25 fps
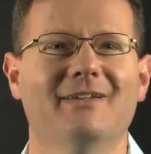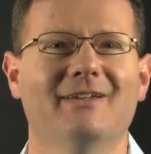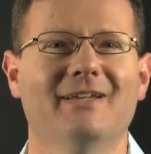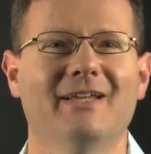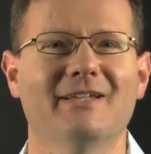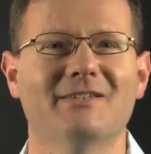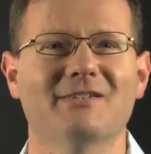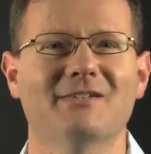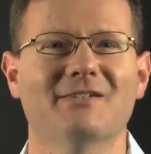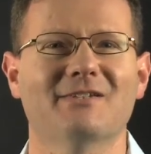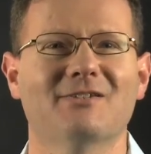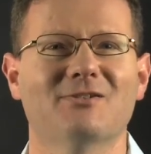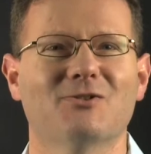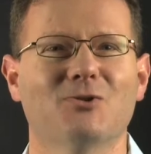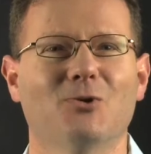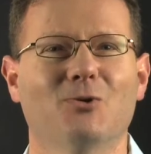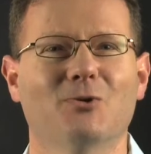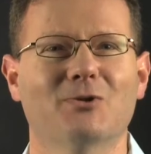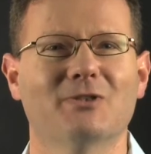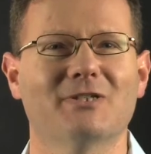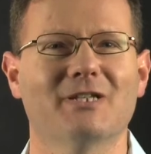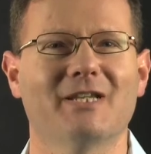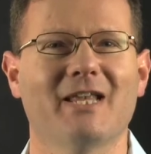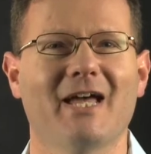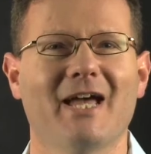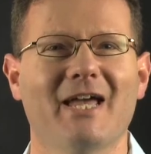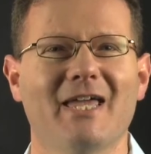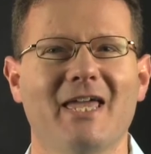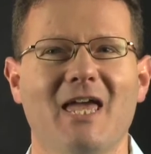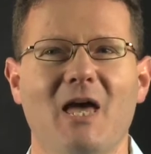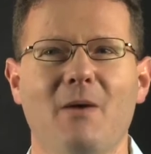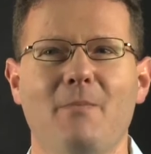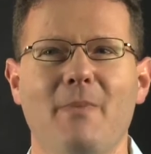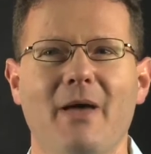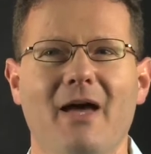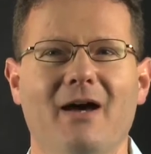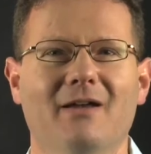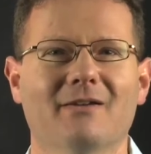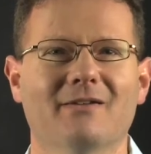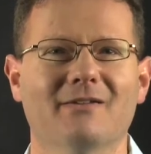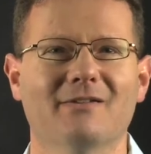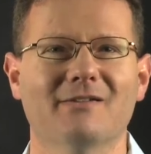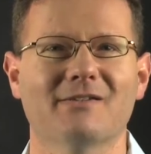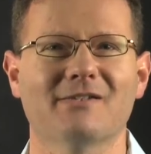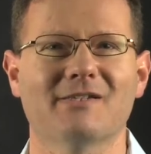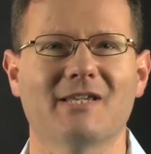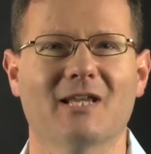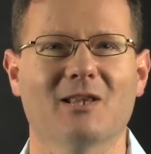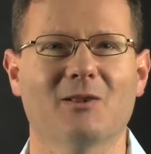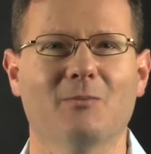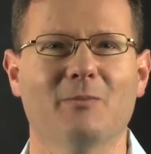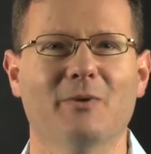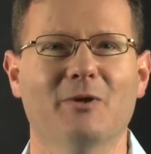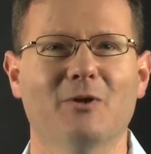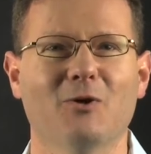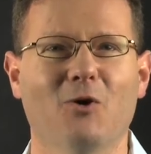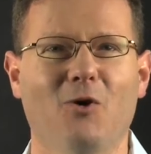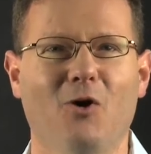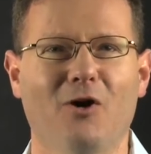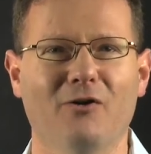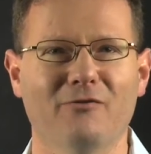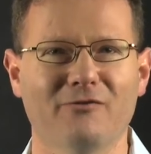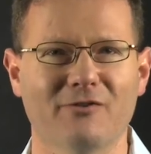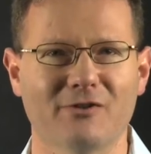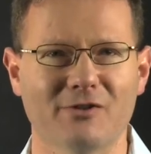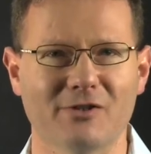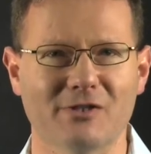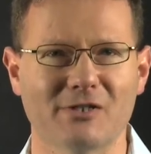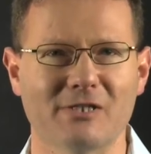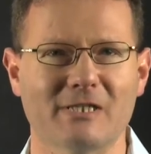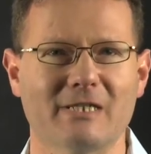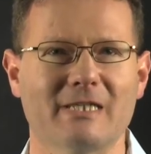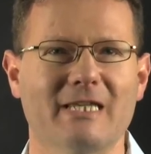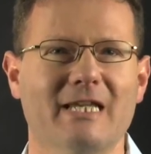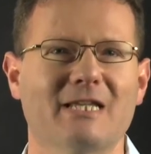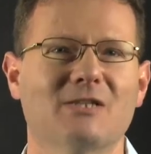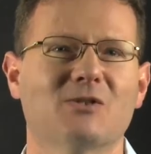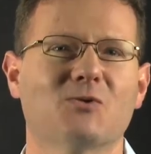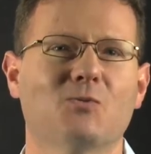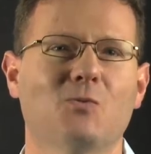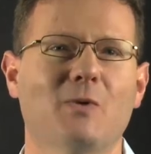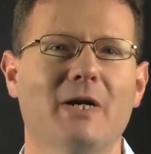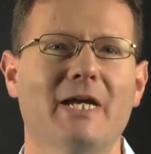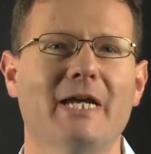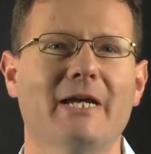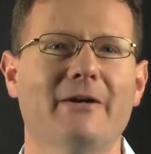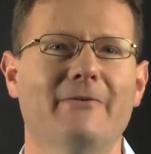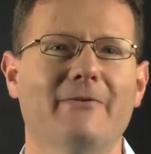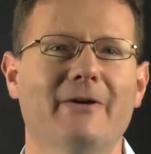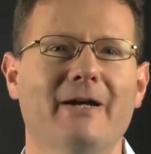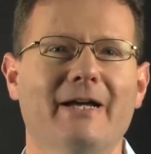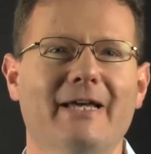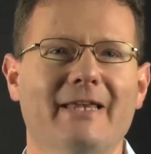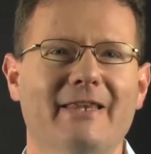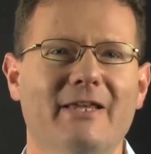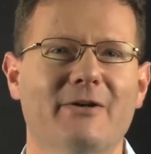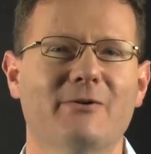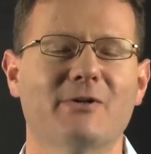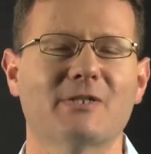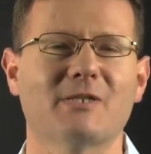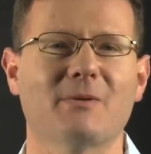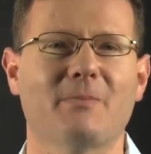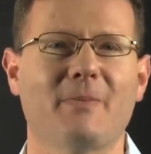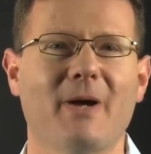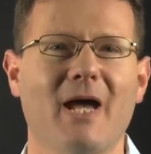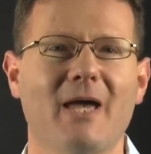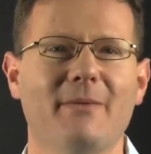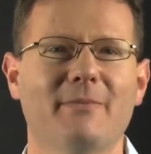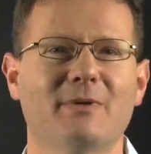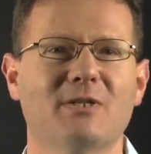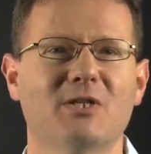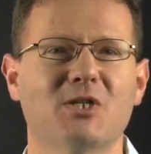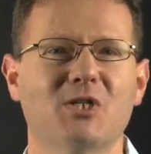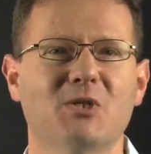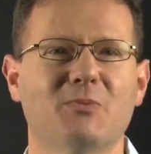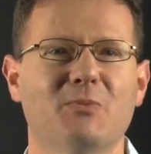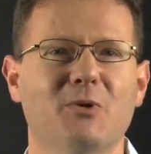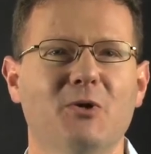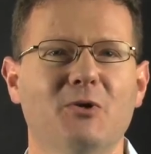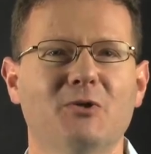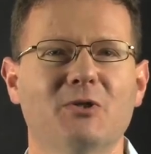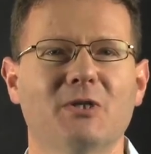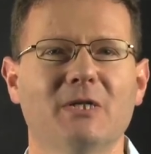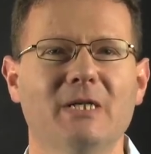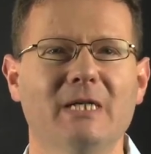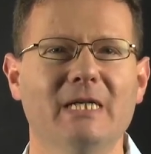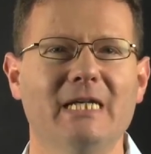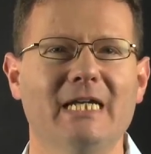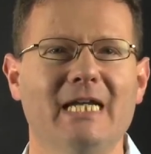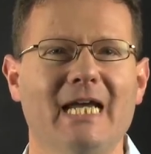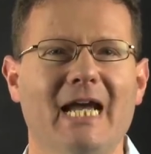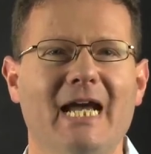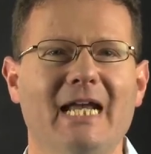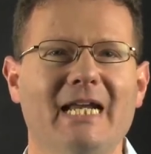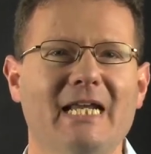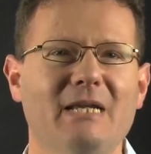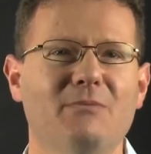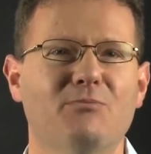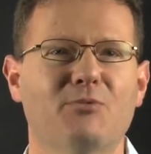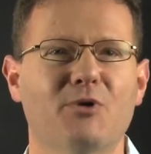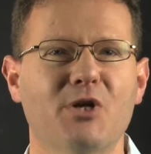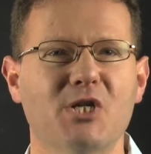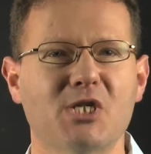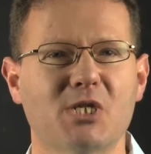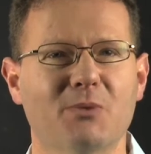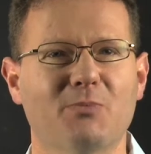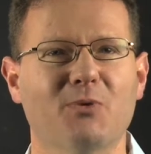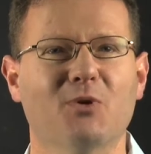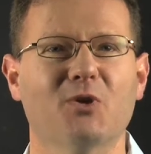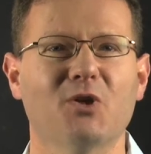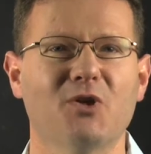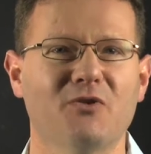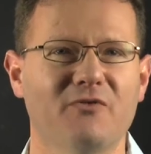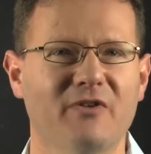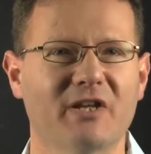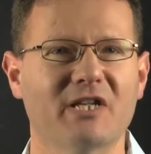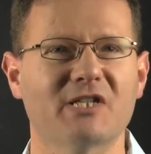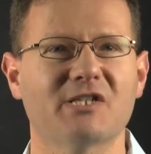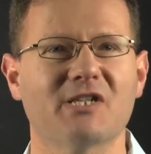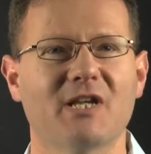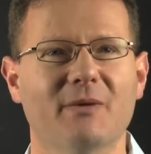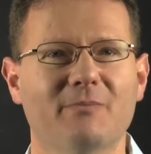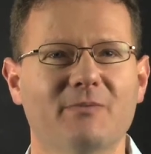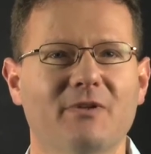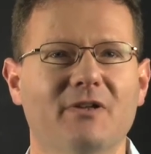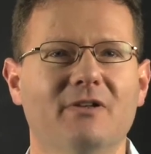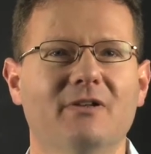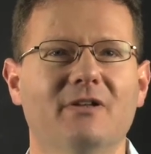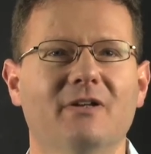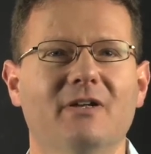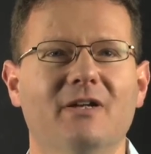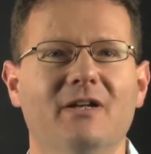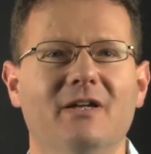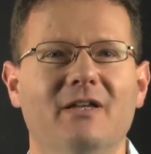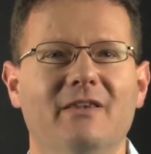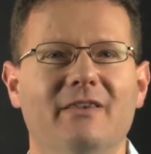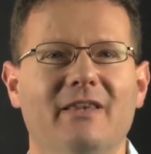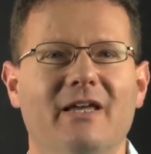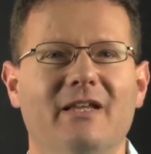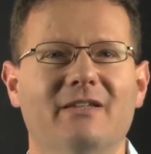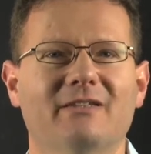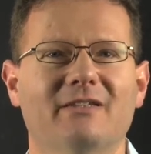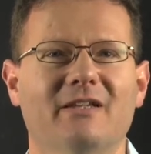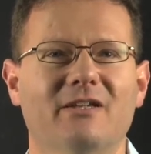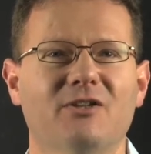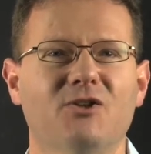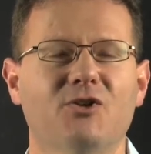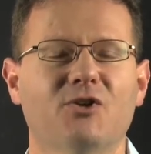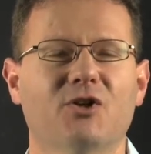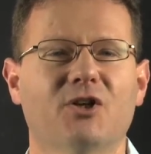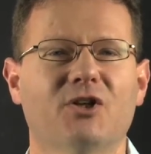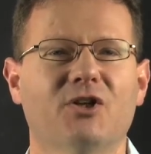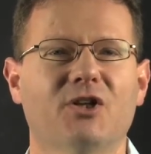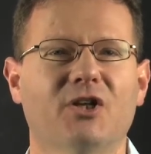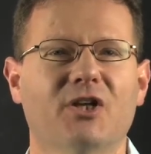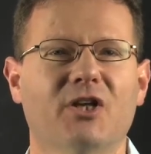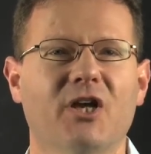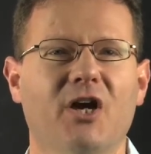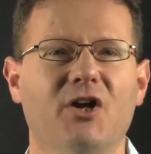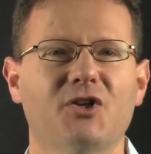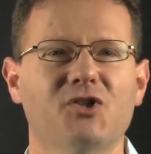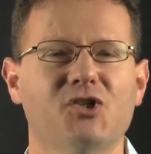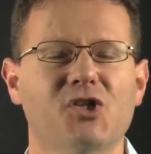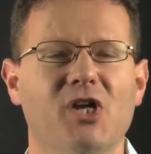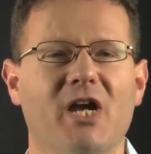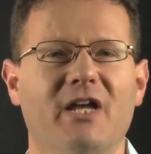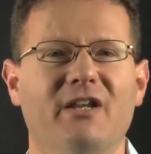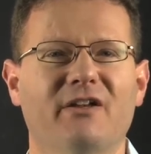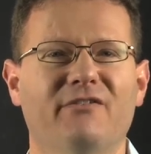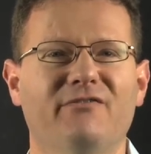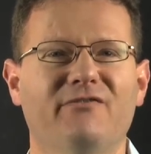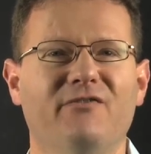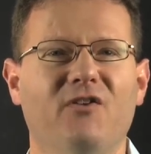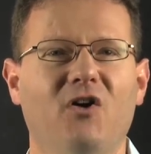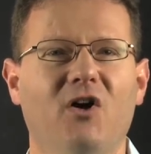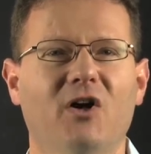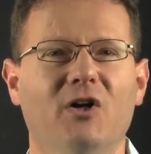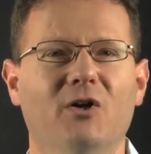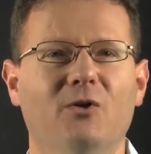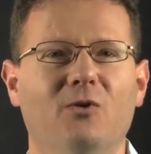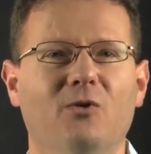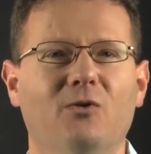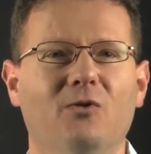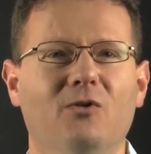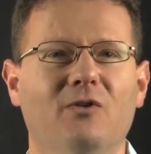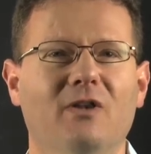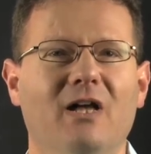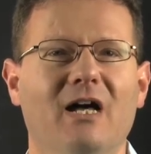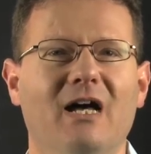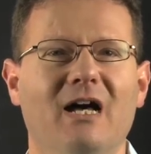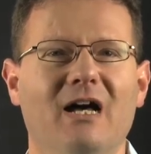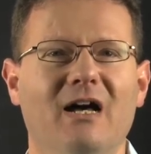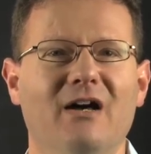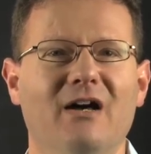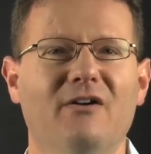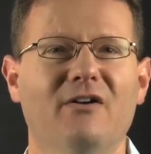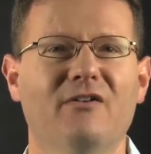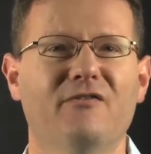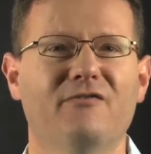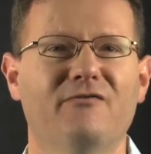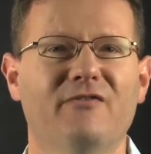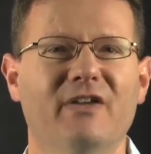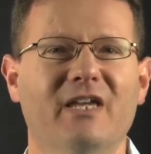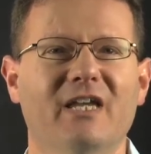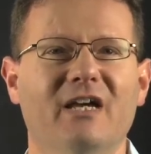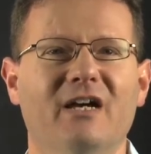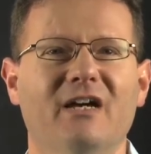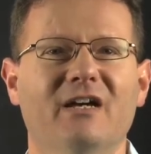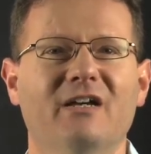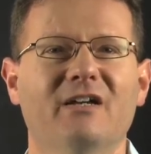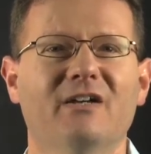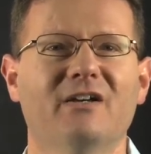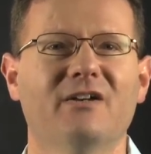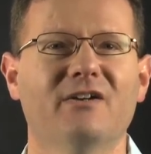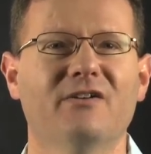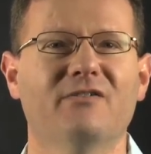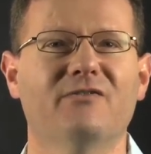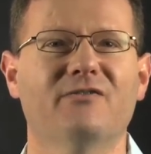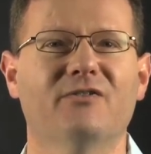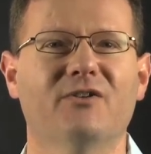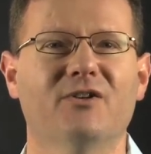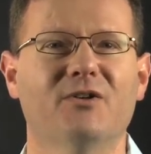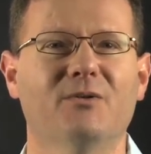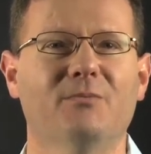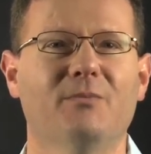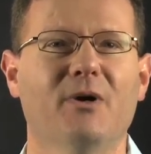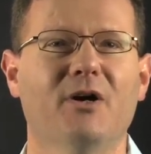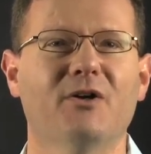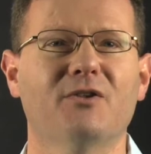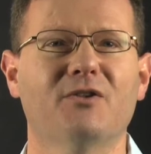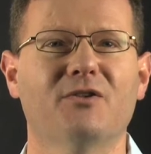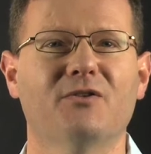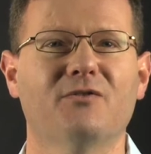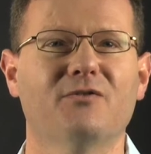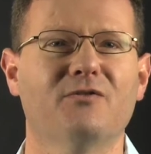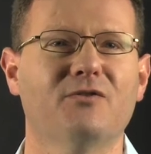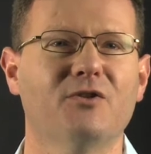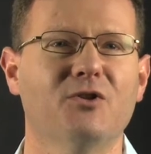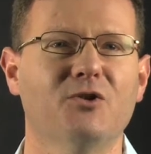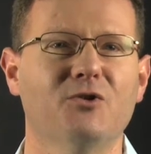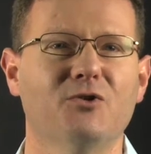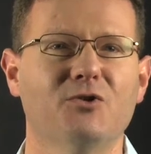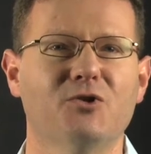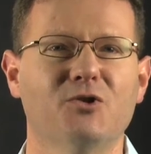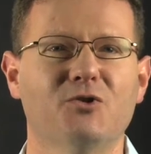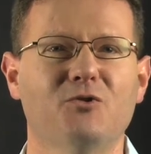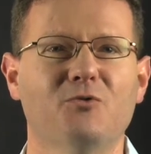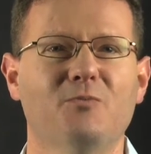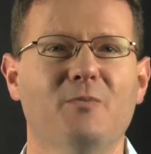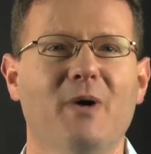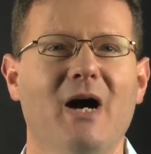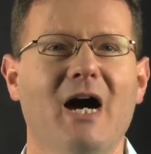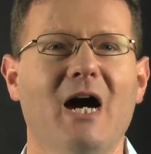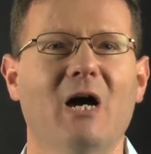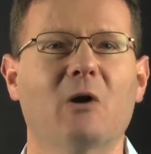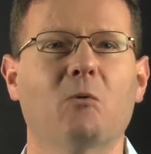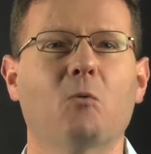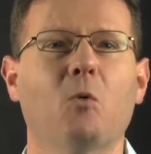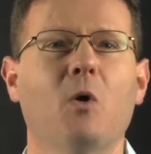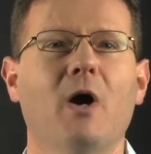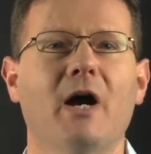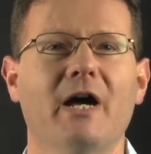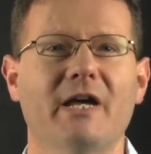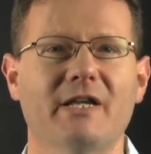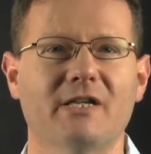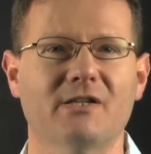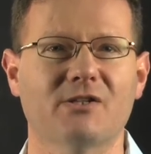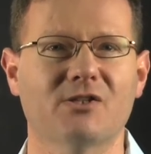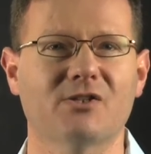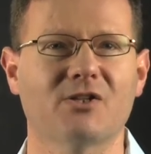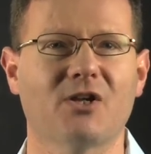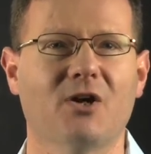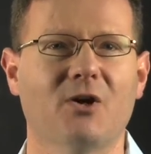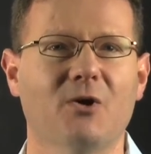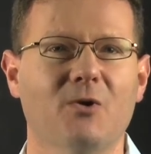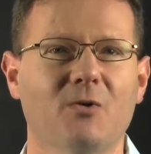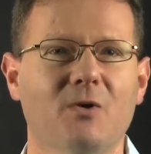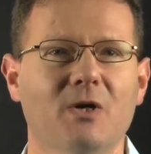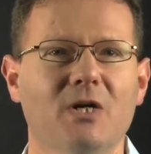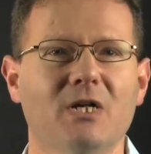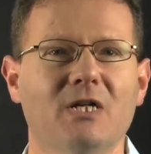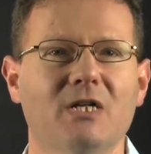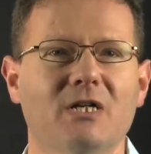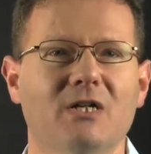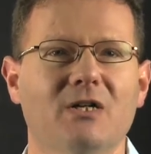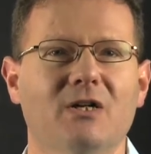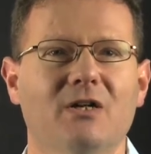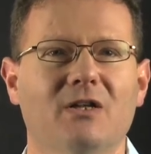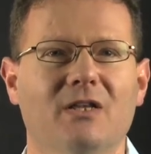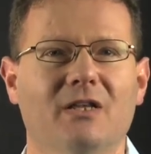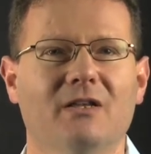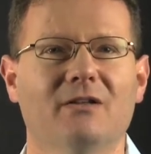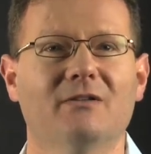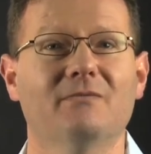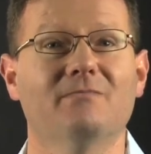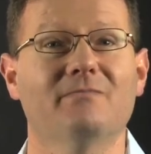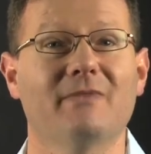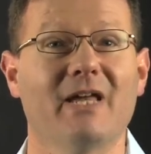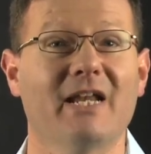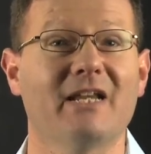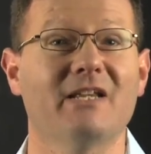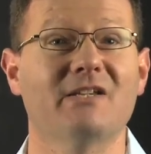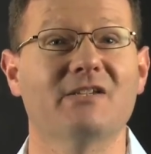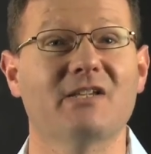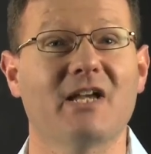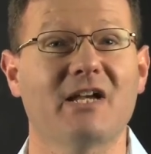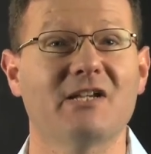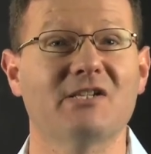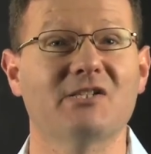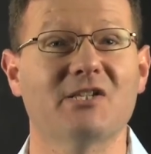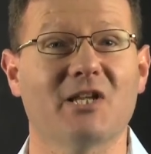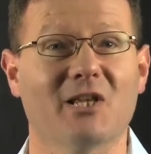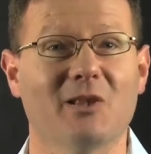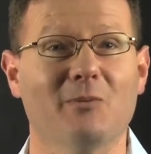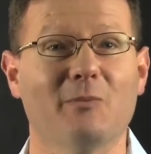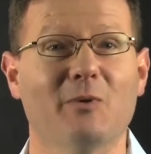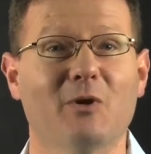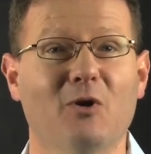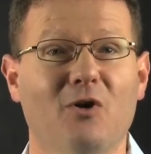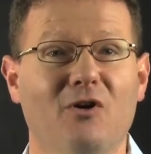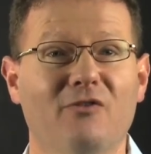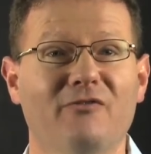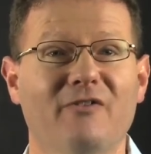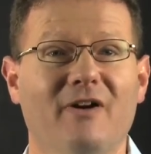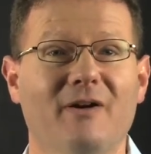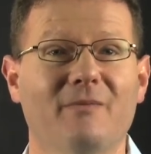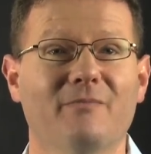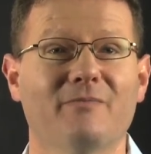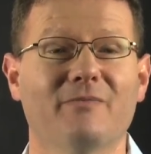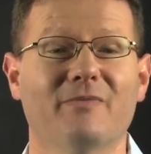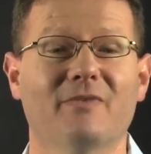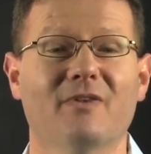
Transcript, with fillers: Let's talk today about settlement offers. That's where there is a payment dispute and in principle you've accepted that you can negotiate a final figure for both of you to part ways. So that is a settlement offer.